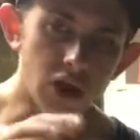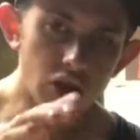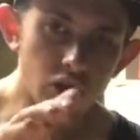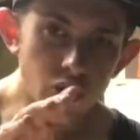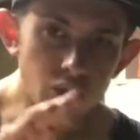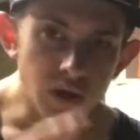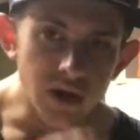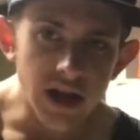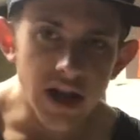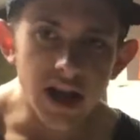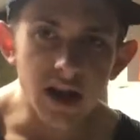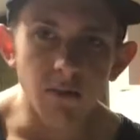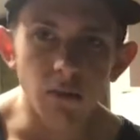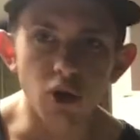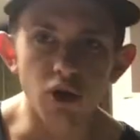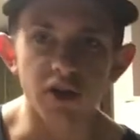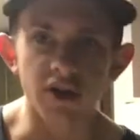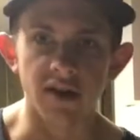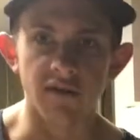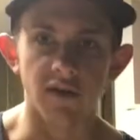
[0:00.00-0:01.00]
You need a
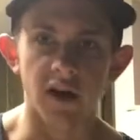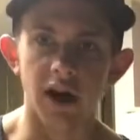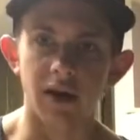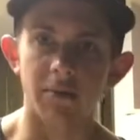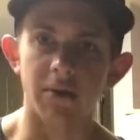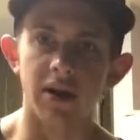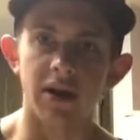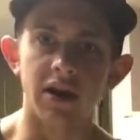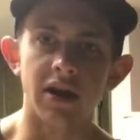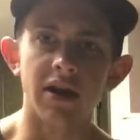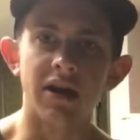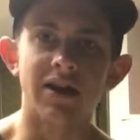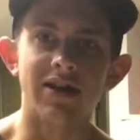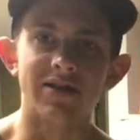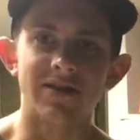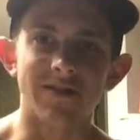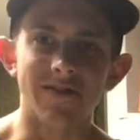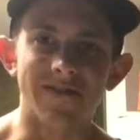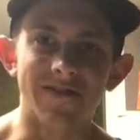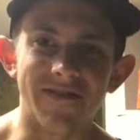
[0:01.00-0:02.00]
multivitamin
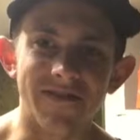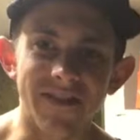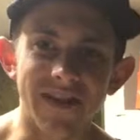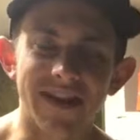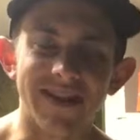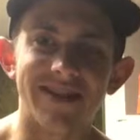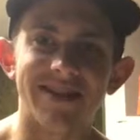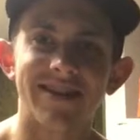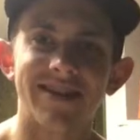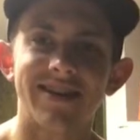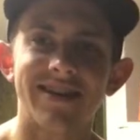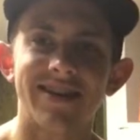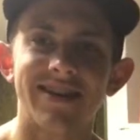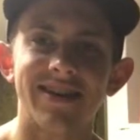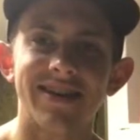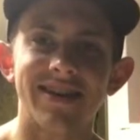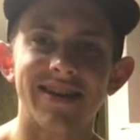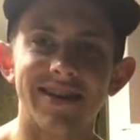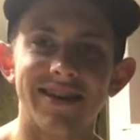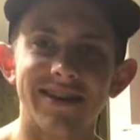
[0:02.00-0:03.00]
to fit
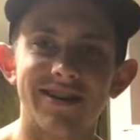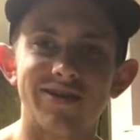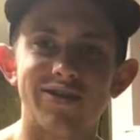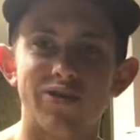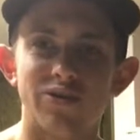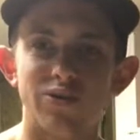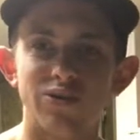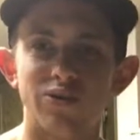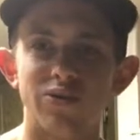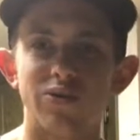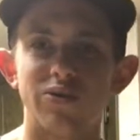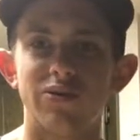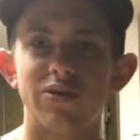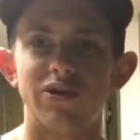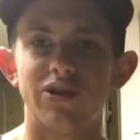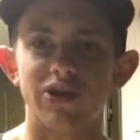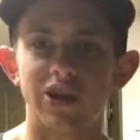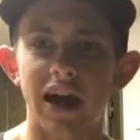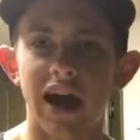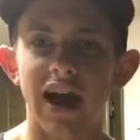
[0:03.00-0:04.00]
into
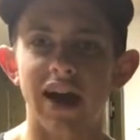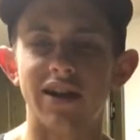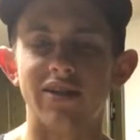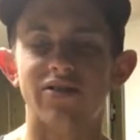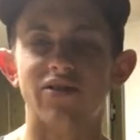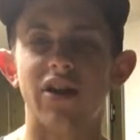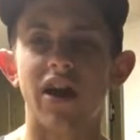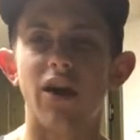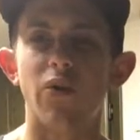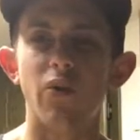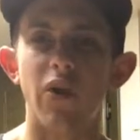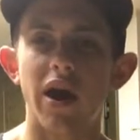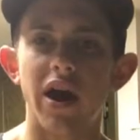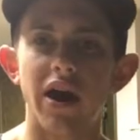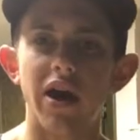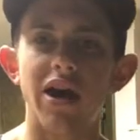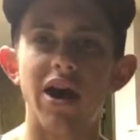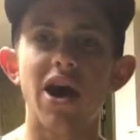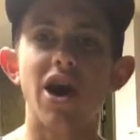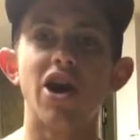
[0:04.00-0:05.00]
your diet, and so that
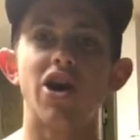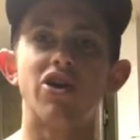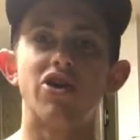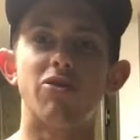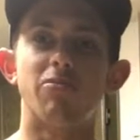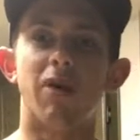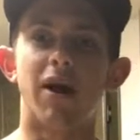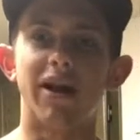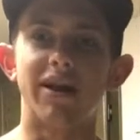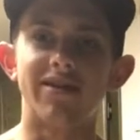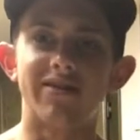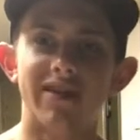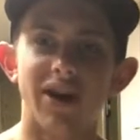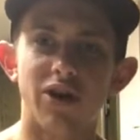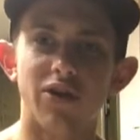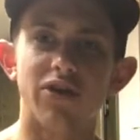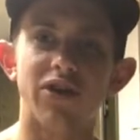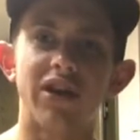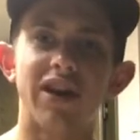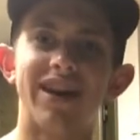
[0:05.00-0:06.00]
way your body is
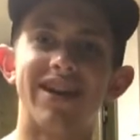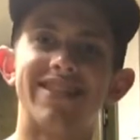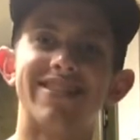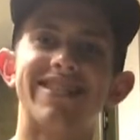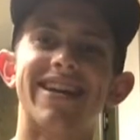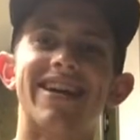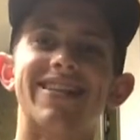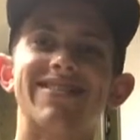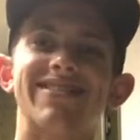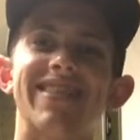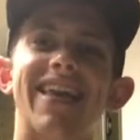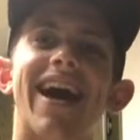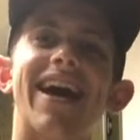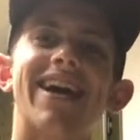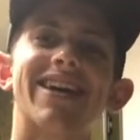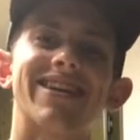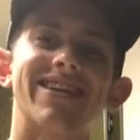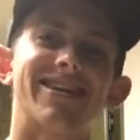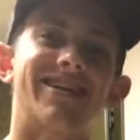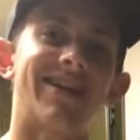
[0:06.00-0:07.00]
healthy and it's not
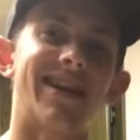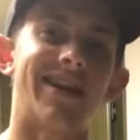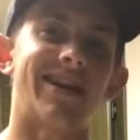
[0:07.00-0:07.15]
lacking